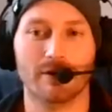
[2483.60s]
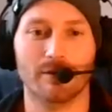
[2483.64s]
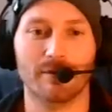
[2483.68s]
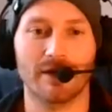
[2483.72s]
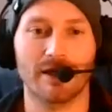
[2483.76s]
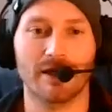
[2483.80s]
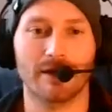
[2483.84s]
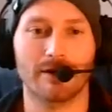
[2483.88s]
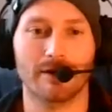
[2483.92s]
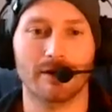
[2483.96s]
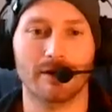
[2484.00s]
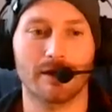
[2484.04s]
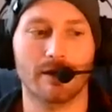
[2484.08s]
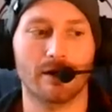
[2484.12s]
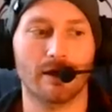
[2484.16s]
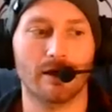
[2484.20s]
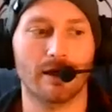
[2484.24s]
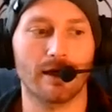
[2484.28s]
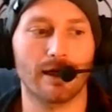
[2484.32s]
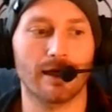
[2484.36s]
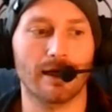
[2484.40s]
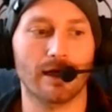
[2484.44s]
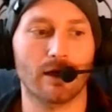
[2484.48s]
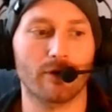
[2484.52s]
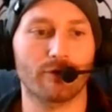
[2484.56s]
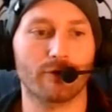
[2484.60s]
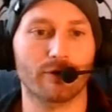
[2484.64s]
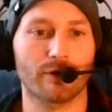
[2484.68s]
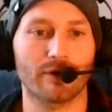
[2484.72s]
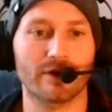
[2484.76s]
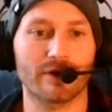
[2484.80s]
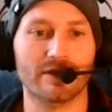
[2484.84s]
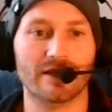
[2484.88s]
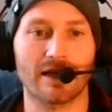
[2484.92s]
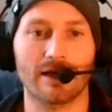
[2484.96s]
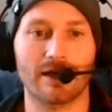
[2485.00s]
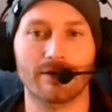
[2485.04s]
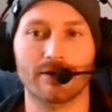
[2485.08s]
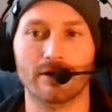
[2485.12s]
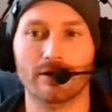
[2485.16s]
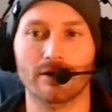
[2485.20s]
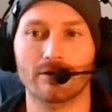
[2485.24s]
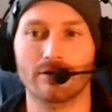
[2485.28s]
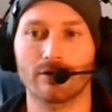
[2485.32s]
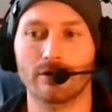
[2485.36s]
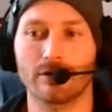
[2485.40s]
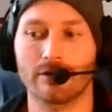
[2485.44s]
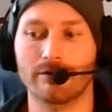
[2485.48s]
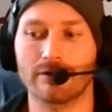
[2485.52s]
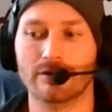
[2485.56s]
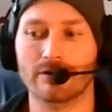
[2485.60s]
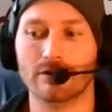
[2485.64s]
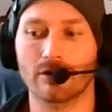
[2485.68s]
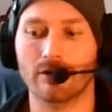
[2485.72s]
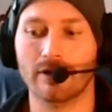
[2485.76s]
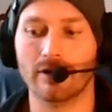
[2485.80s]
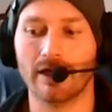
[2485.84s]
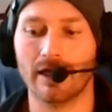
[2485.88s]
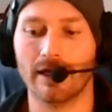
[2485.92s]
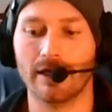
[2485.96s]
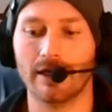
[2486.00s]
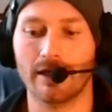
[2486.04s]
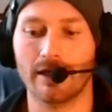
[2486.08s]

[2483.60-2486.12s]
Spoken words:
man. You know, and I'll throw this out there too, if it's okay.